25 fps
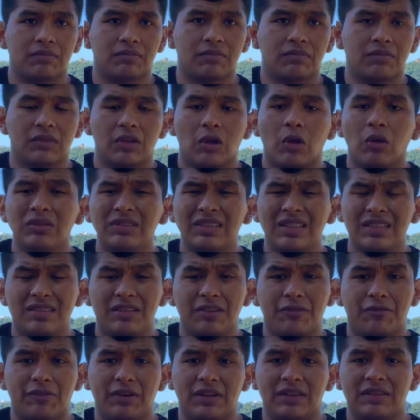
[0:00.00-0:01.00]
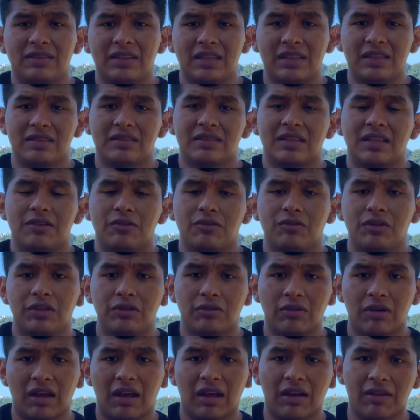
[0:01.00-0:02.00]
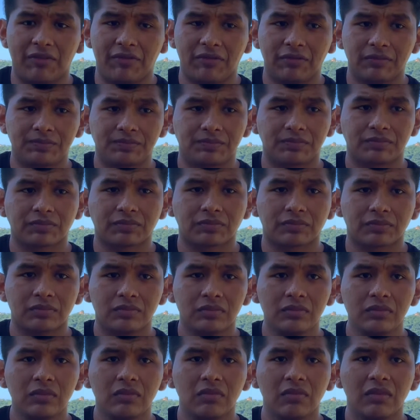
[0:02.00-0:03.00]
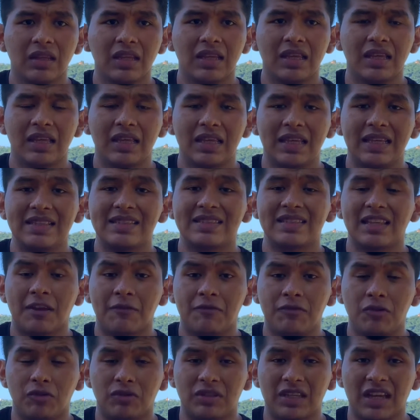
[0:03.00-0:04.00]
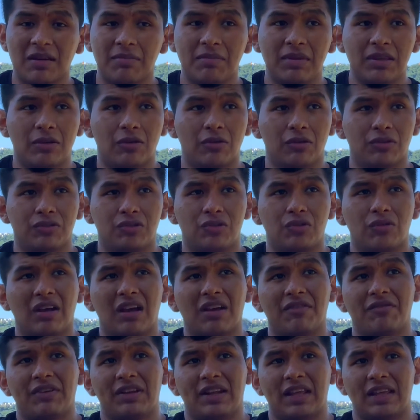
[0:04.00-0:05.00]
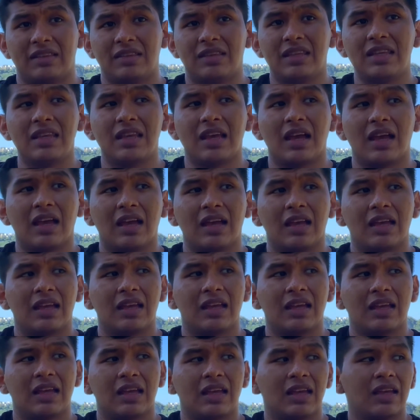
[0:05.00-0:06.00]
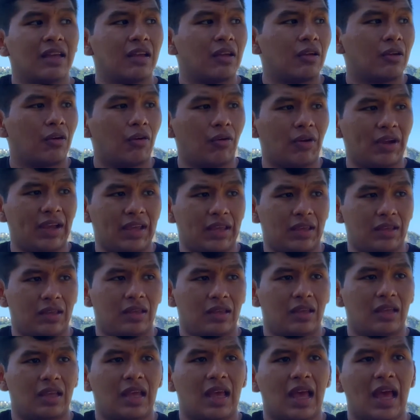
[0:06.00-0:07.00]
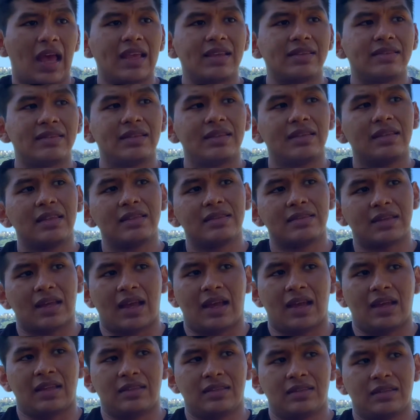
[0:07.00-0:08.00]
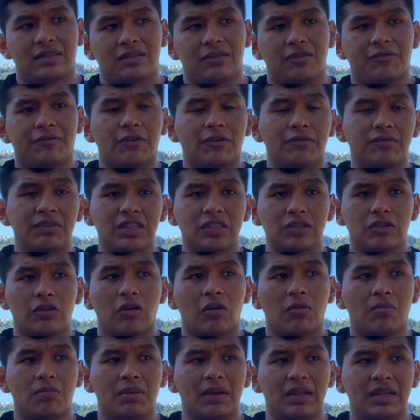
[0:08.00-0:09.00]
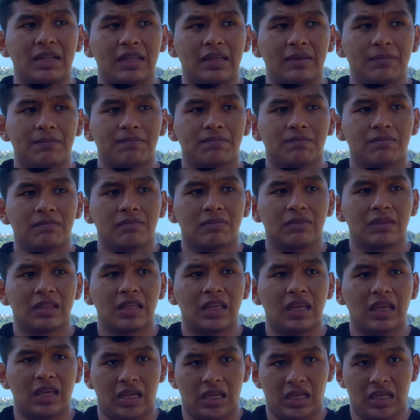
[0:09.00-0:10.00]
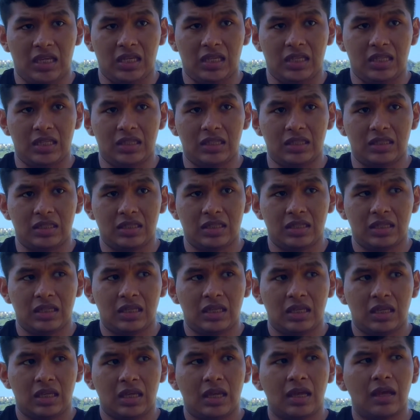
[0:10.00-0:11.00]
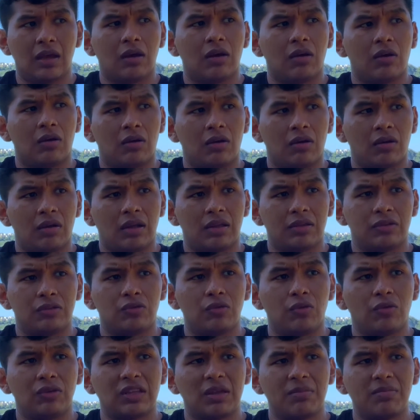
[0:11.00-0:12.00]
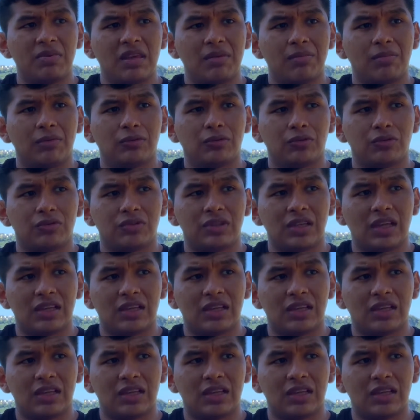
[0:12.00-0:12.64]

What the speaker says: all these different things that you need to have. It saves you time because you have an idea. Okay, I see this ad from this company, and you're gonna be able to see as